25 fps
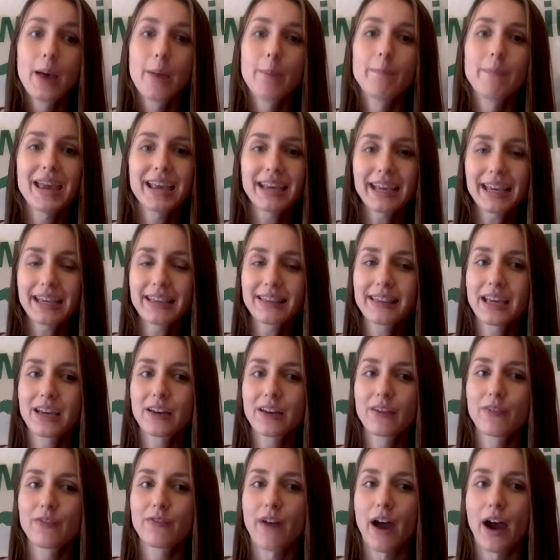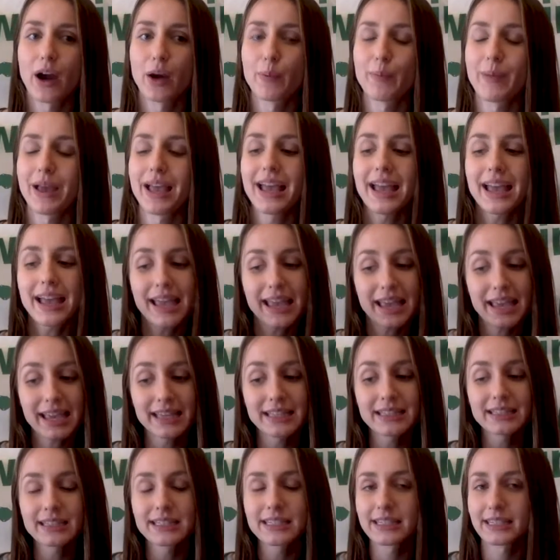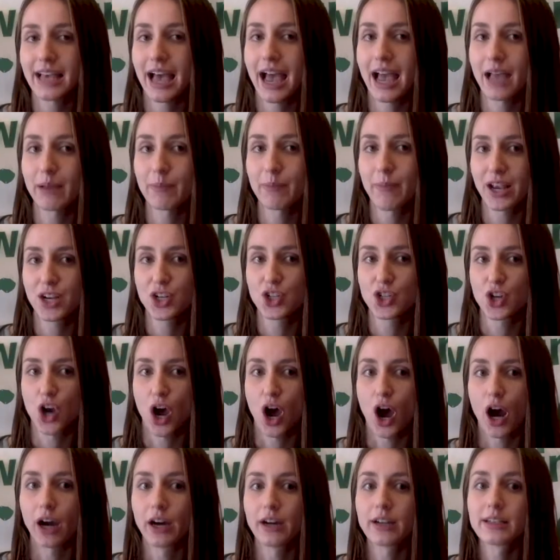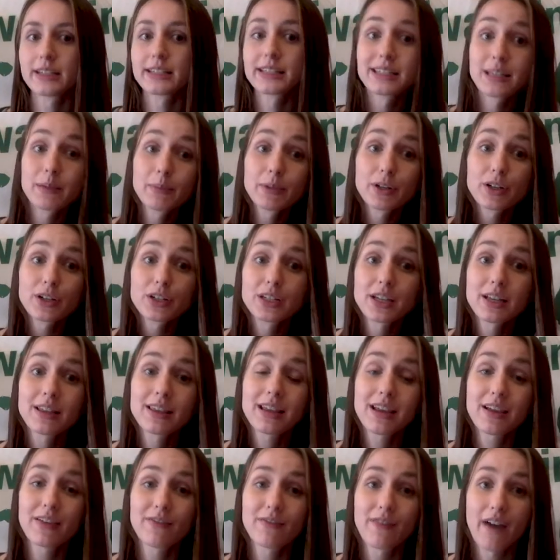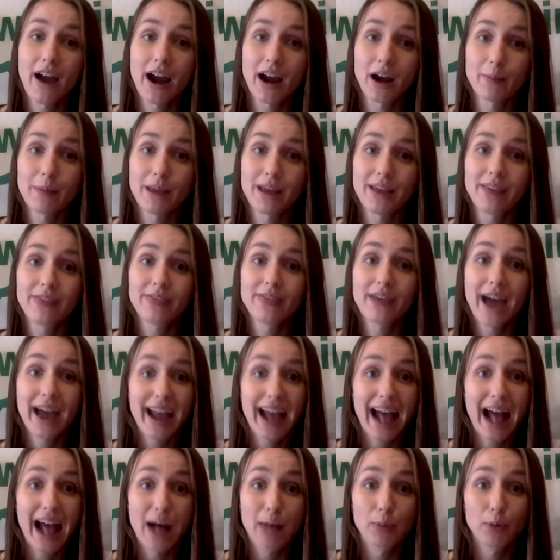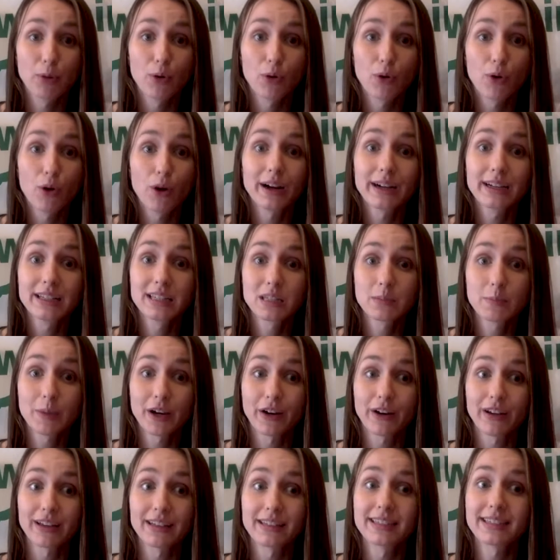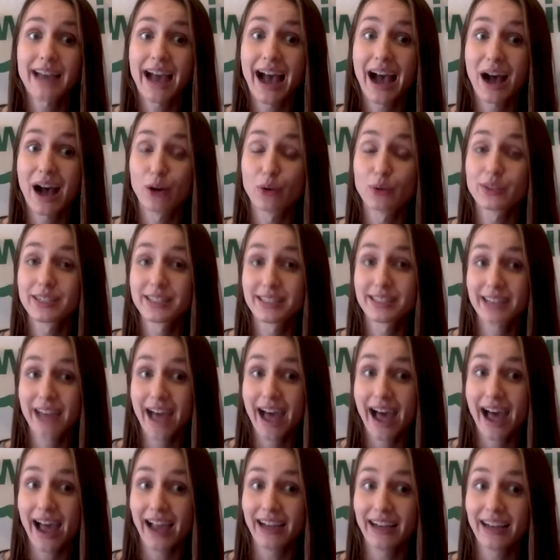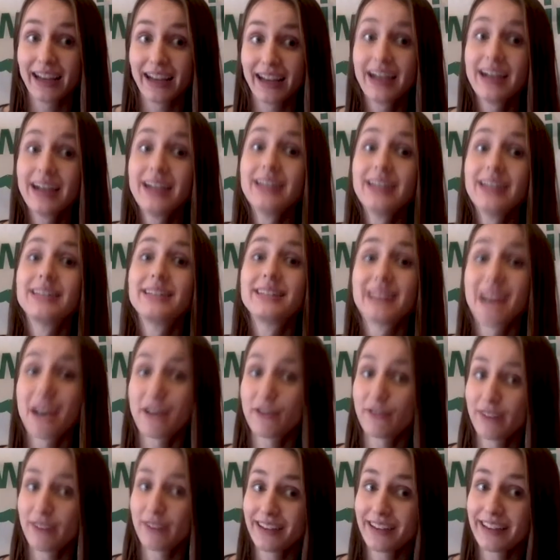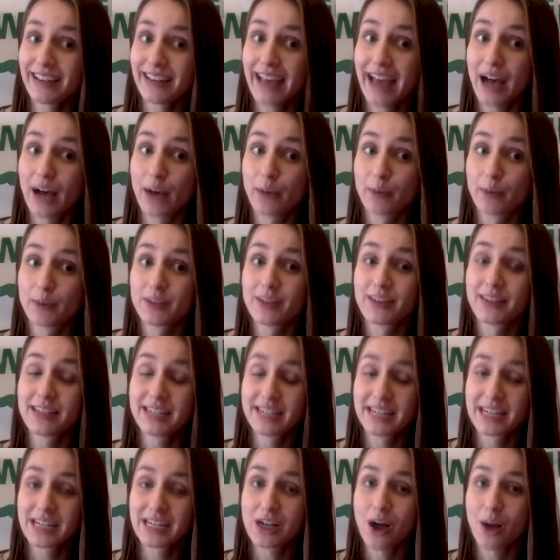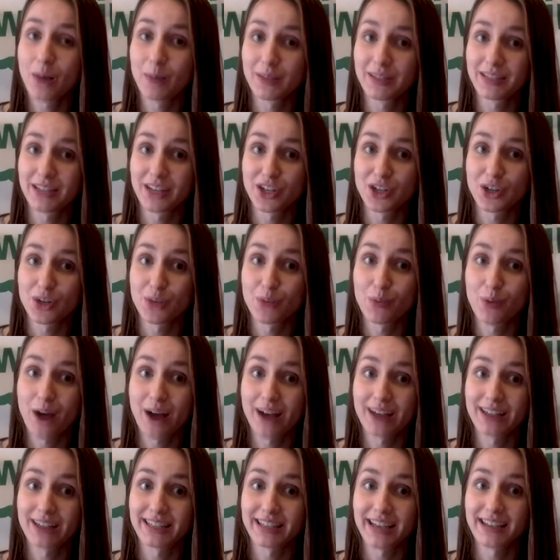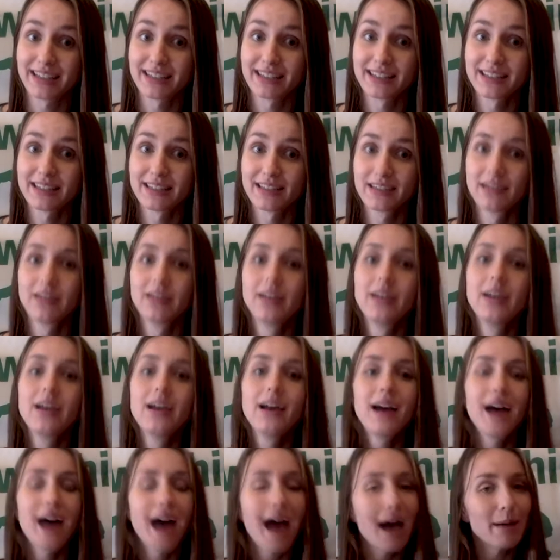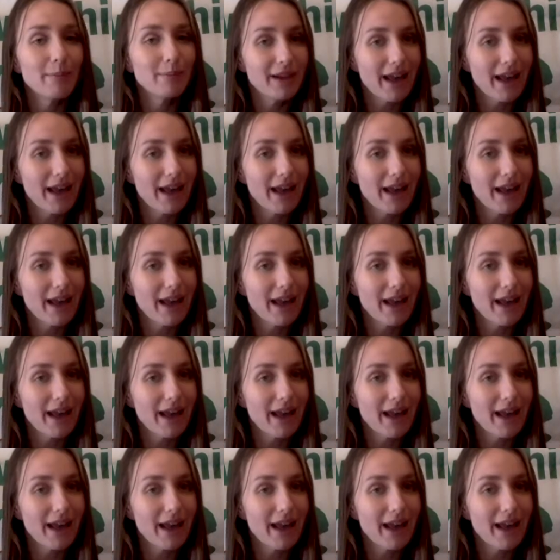making the environment inside my jar, similar to the environment that apple core experienced outside, definitely helped the decomposition process. I'm